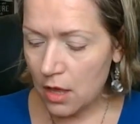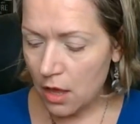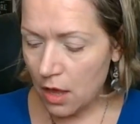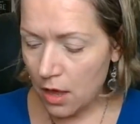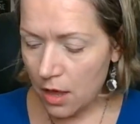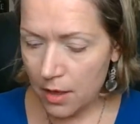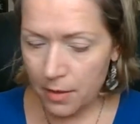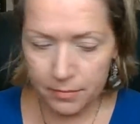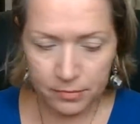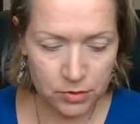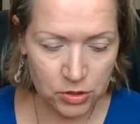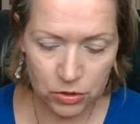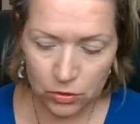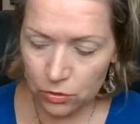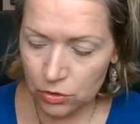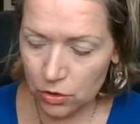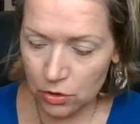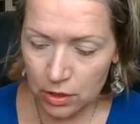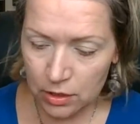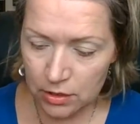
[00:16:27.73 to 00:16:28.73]
So
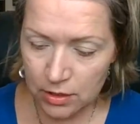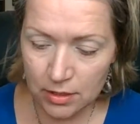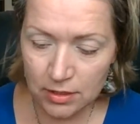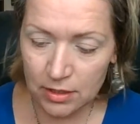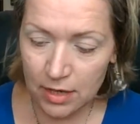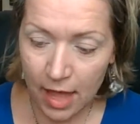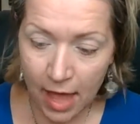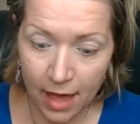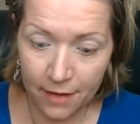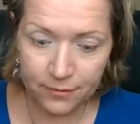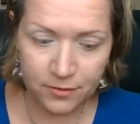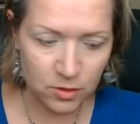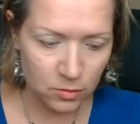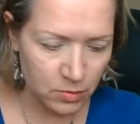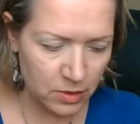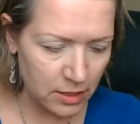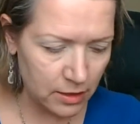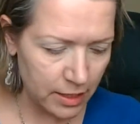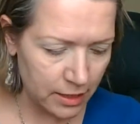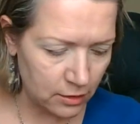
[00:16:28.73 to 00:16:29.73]
it doesn't have to
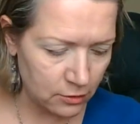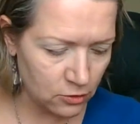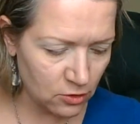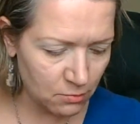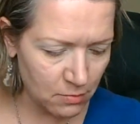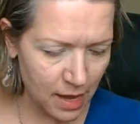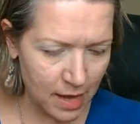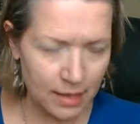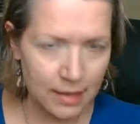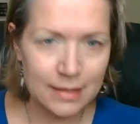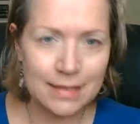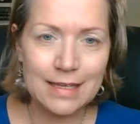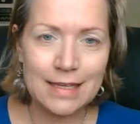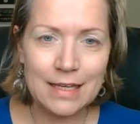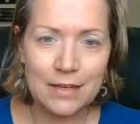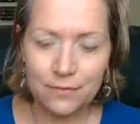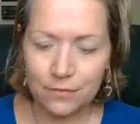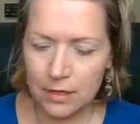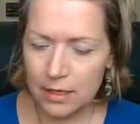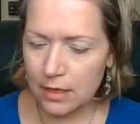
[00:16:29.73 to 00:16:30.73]
be like a dramatic
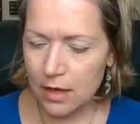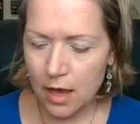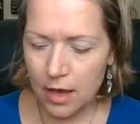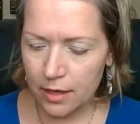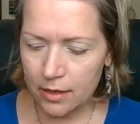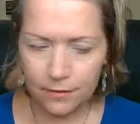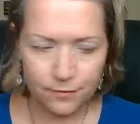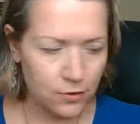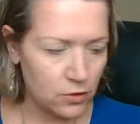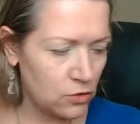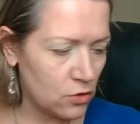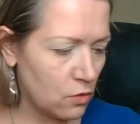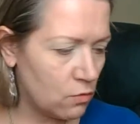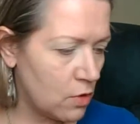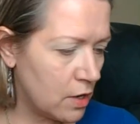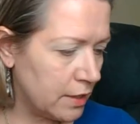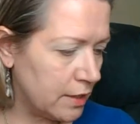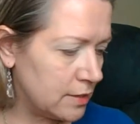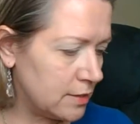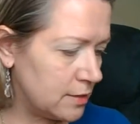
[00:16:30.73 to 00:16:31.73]
evening eye if you don't
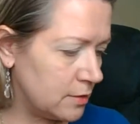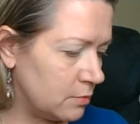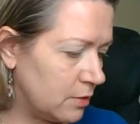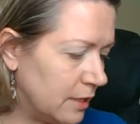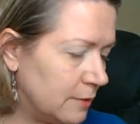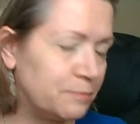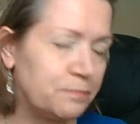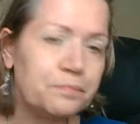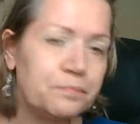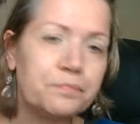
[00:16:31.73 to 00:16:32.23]
want it to be.